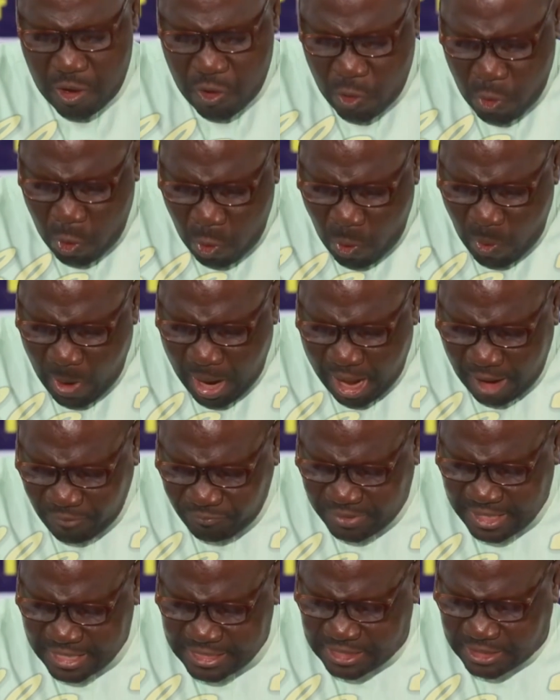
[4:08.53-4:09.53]
who
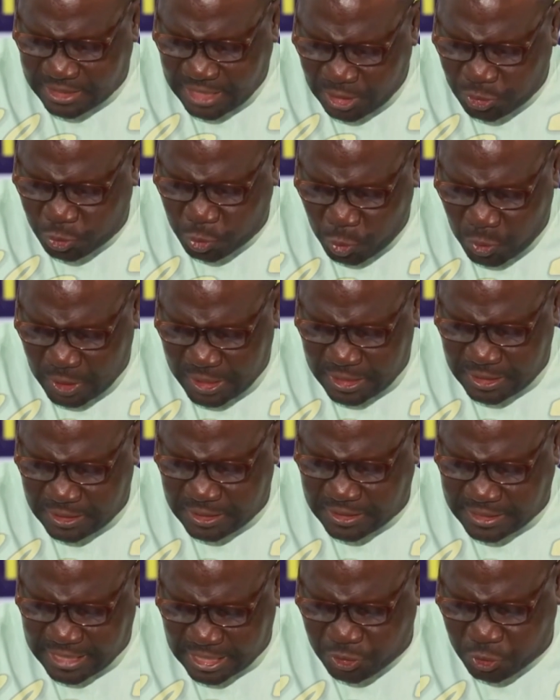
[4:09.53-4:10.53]
have the
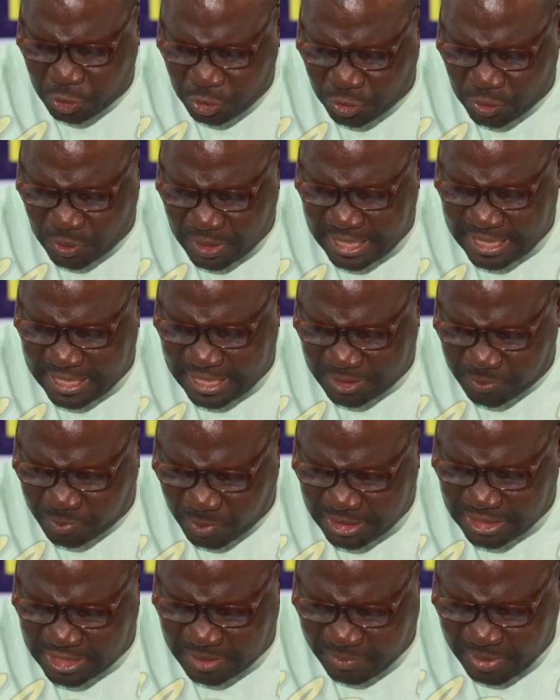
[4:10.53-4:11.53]
statutory
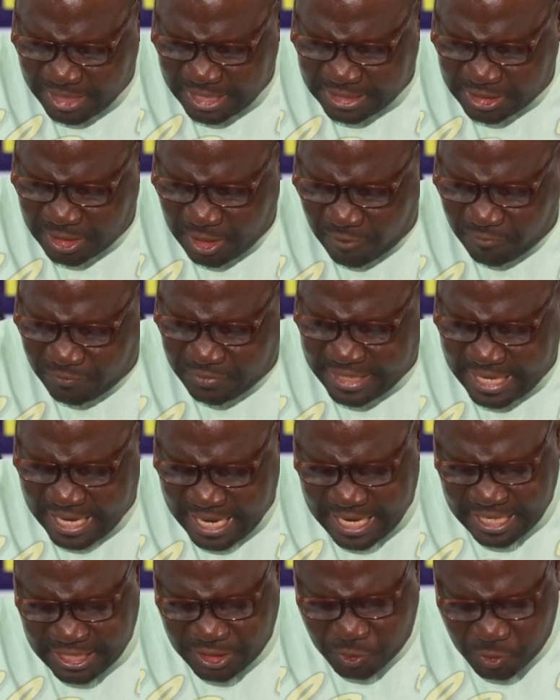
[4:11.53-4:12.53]
responsibility of
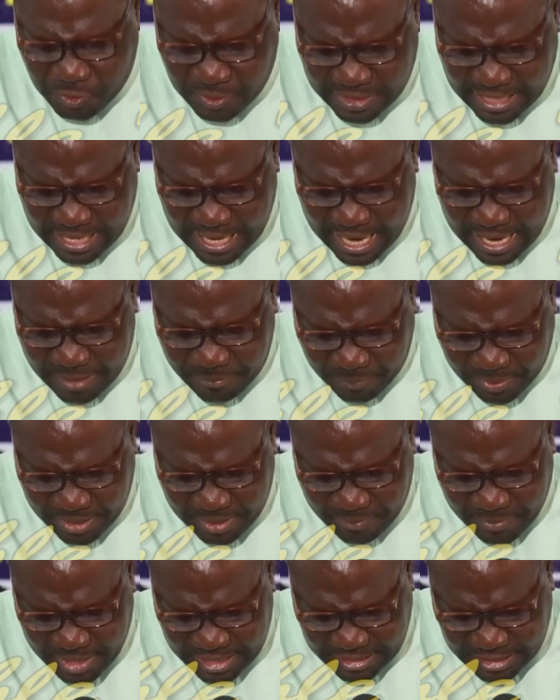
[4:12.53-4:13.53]
day-to-day
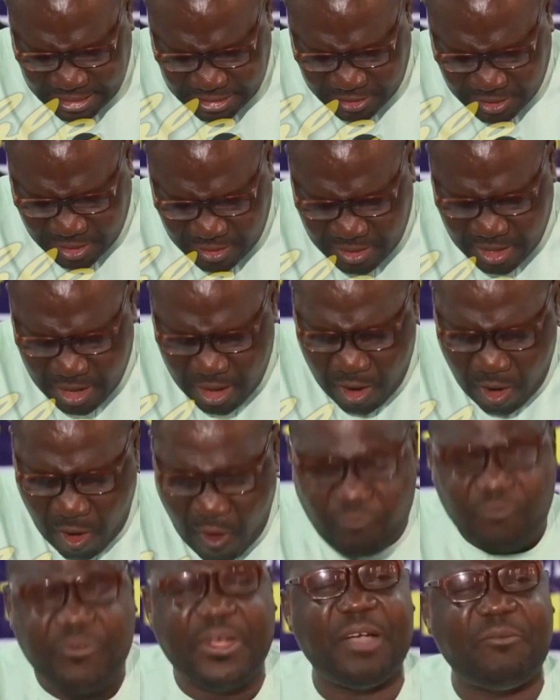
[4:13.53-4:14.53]
implementation
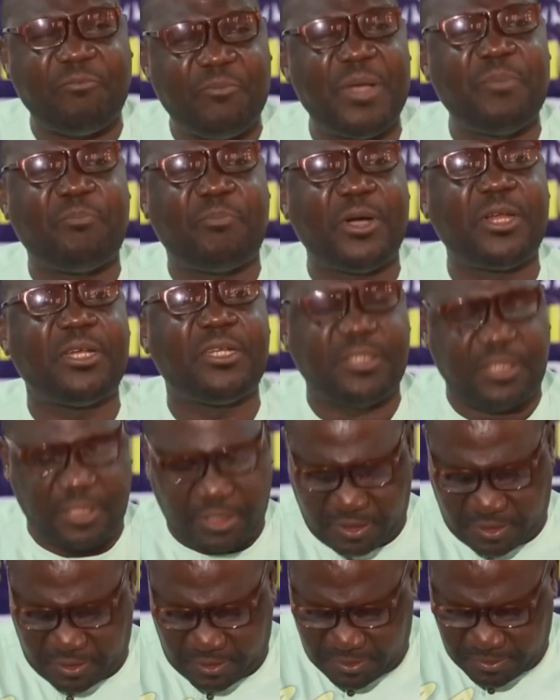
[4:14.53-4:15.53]
of government
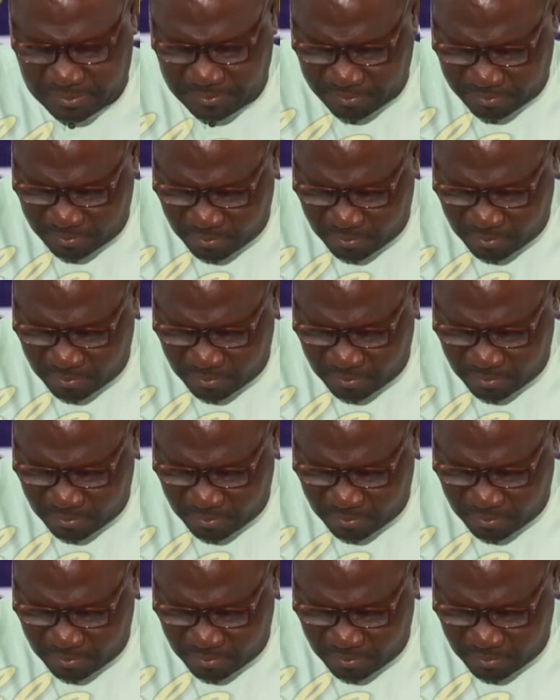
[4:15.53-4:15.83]
policies.